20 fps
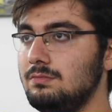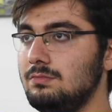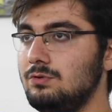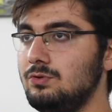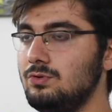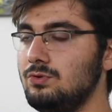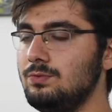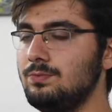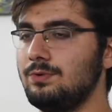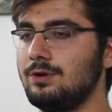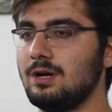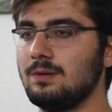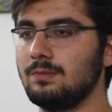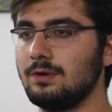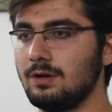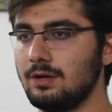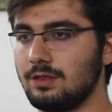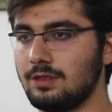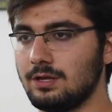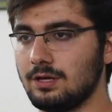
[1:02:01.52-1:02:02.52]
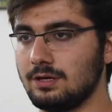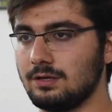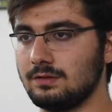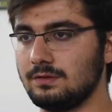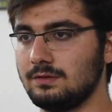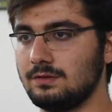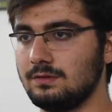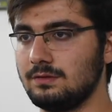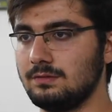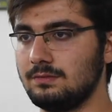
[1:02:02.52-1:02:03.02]
two primary
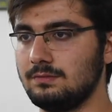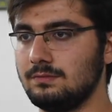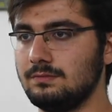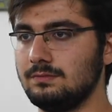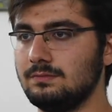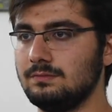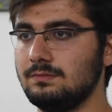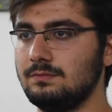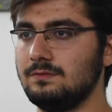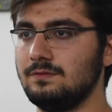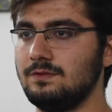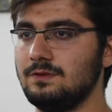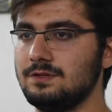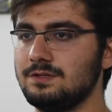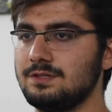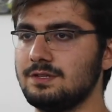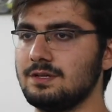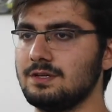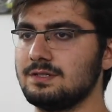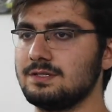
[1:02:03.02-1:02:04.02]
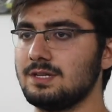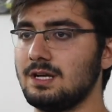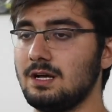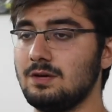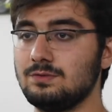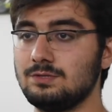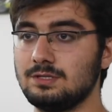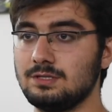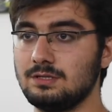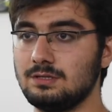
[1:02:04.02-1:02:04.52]
things. First thing is
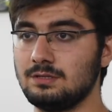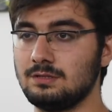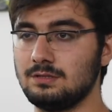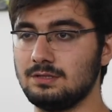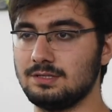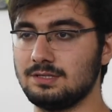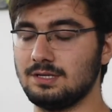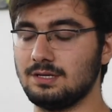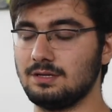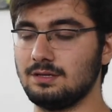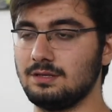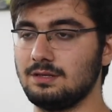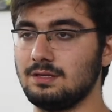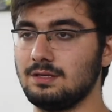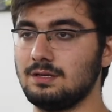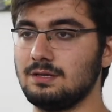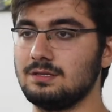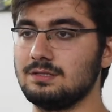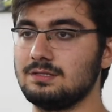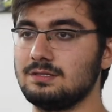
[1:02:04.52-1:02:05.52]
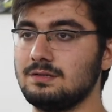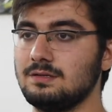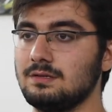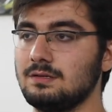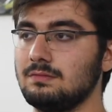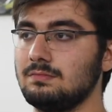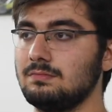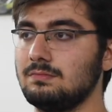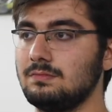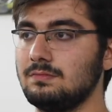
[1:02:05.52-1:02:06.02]
housing. The second thing is to,